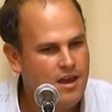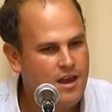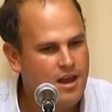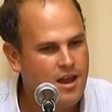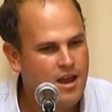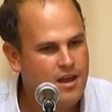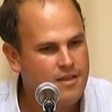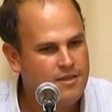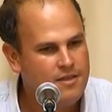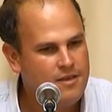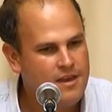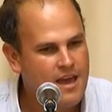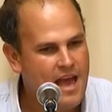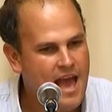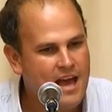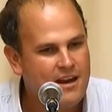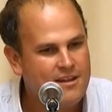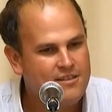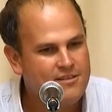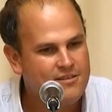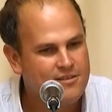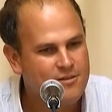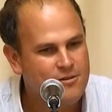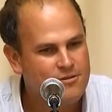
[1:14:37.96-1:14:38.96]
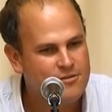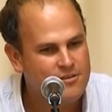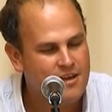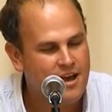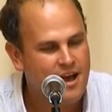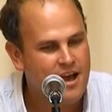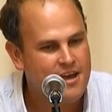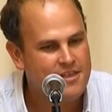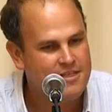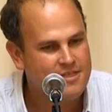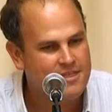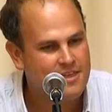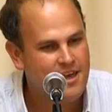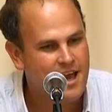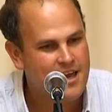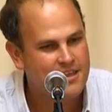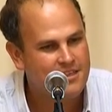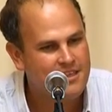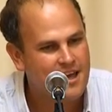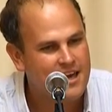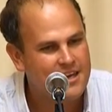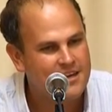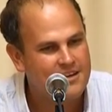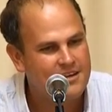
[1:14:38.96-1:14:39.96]
And the attitude
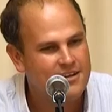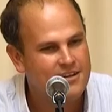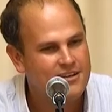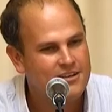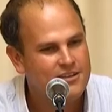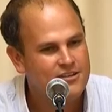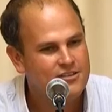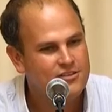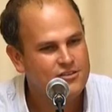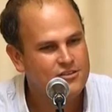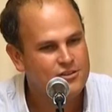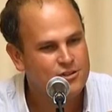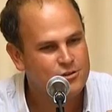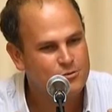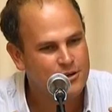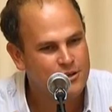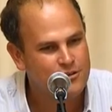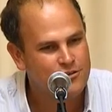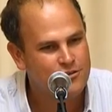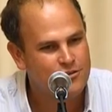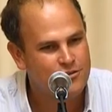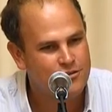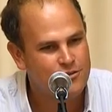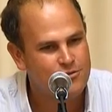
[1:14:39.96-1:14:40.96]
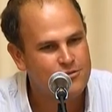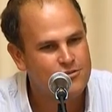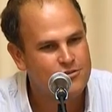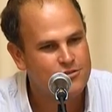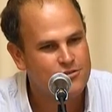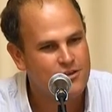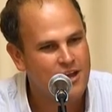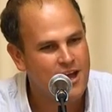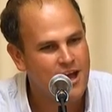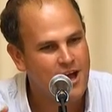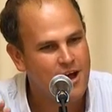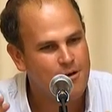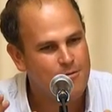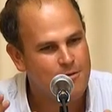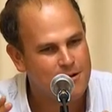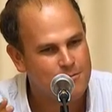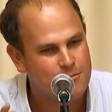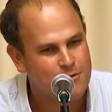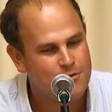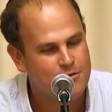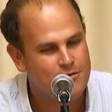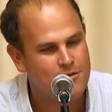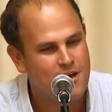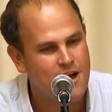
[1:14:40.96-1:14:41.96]
I'd like to introduce now,
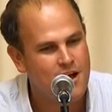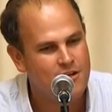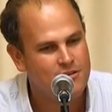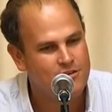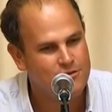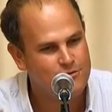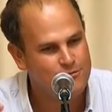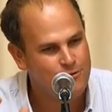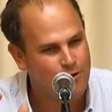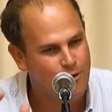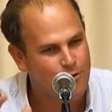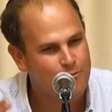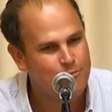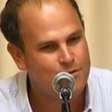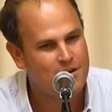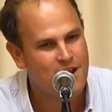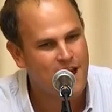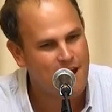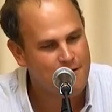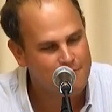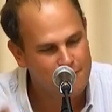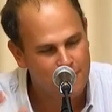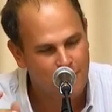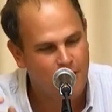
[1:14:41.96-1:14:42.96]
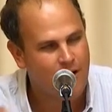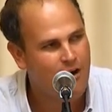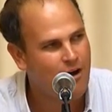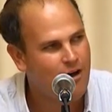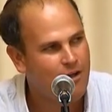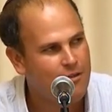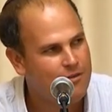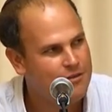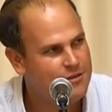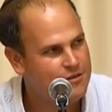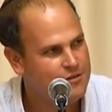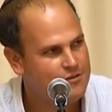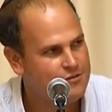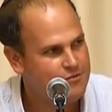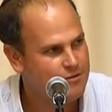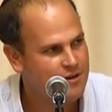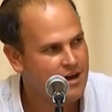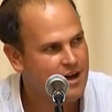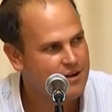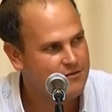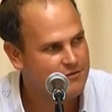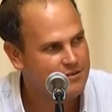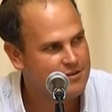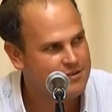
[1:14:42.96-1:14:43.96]
and with that to open all this to
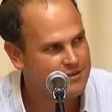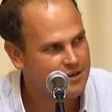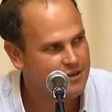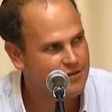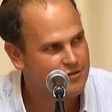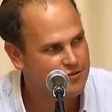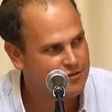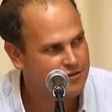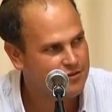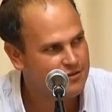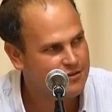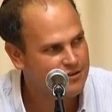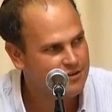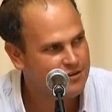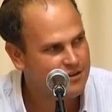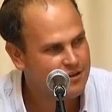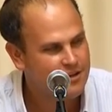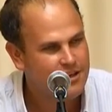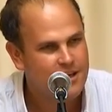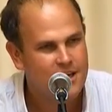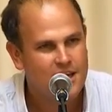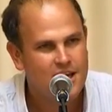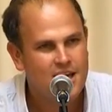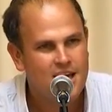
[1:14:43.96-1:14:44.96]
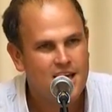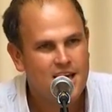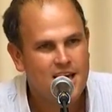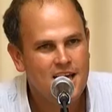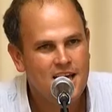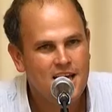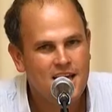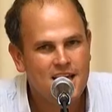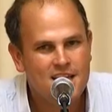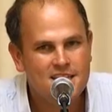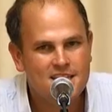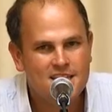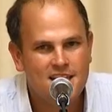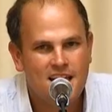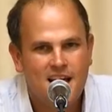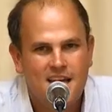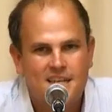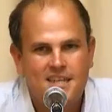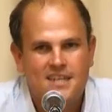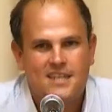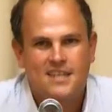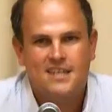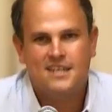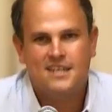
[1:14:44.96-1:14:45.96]
conversation, is that